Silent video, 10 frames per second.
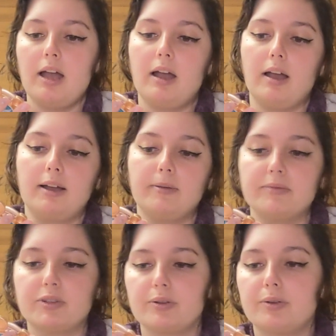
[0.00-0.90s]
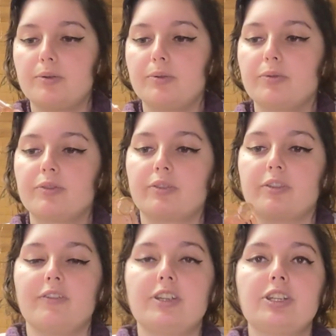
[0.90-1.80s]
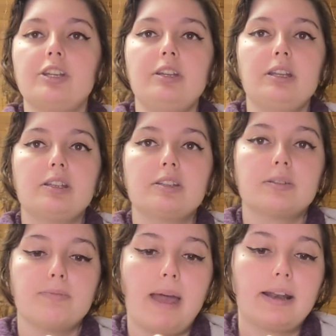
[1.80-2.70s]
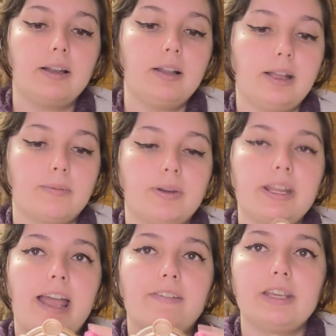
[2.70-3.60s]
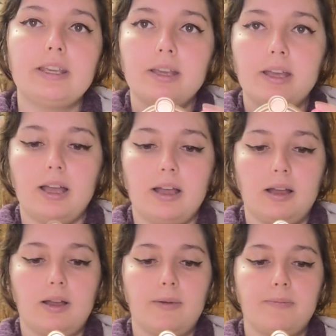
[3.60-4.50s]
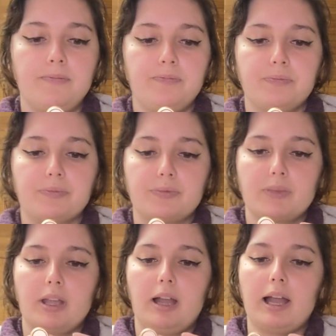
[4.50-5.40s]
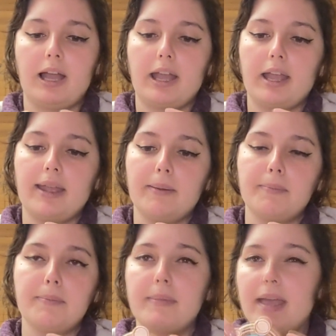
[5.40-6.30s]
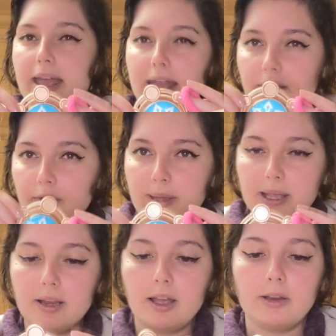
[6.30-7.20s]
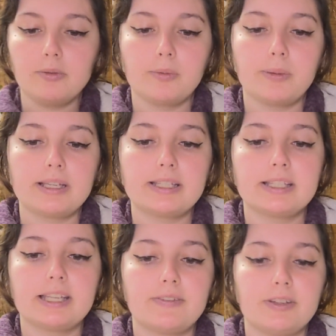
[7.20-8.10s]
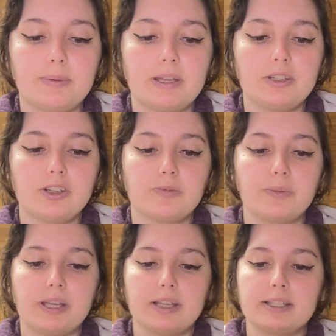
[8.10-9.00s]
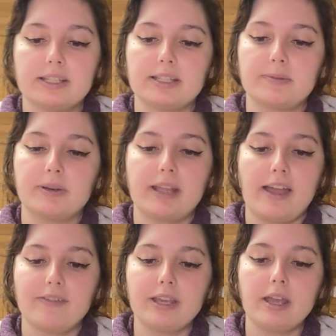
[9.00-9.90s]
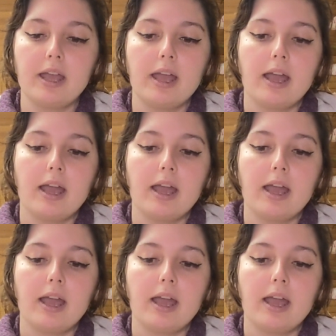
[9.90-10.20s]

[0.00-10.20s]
So the vision is metal and pretty heavy. I may or may not replace the safety pin just because this is pretty heavy.